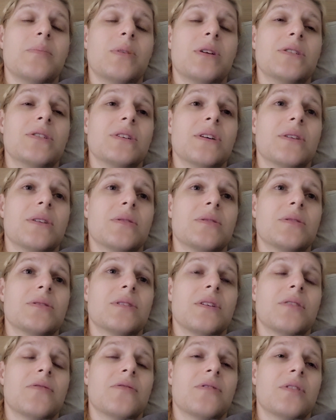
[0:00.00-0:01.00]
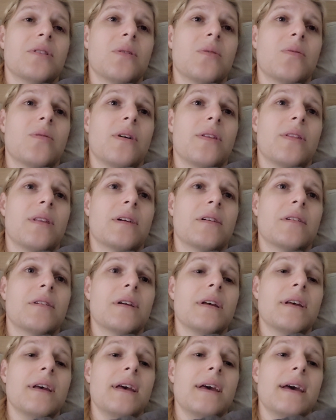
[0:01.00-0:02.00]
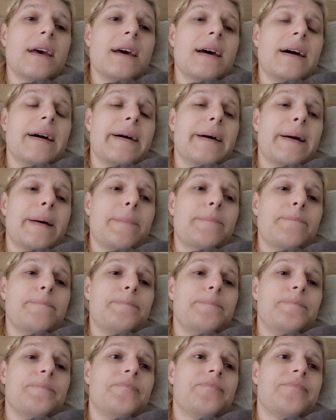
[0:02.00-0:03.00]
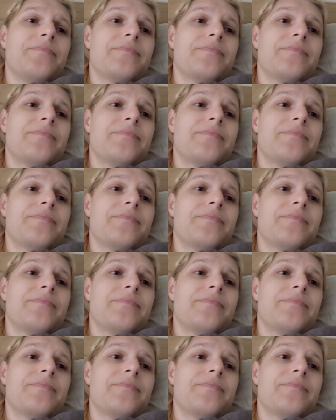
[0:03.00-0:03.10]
and a bunch of other stuff to go on there. And